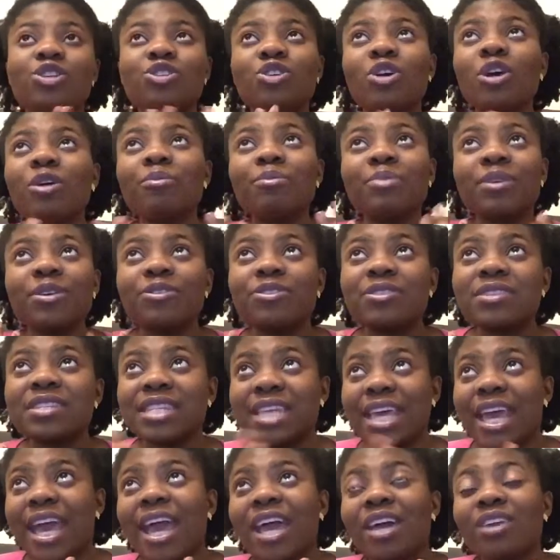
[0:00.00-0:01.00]
Don't be
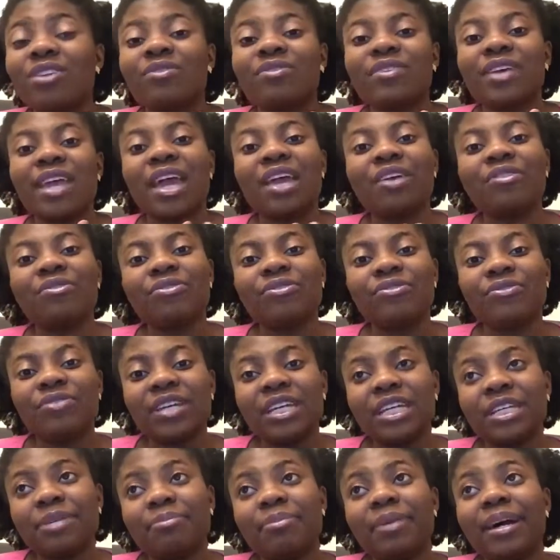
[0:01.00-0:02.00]
scared of getting
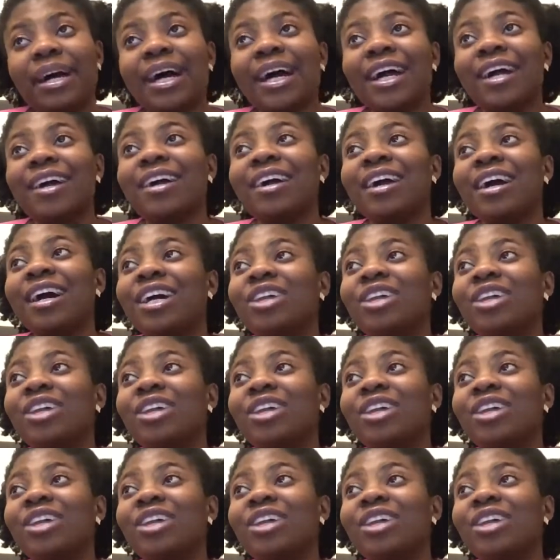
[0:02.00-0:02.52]
feedback.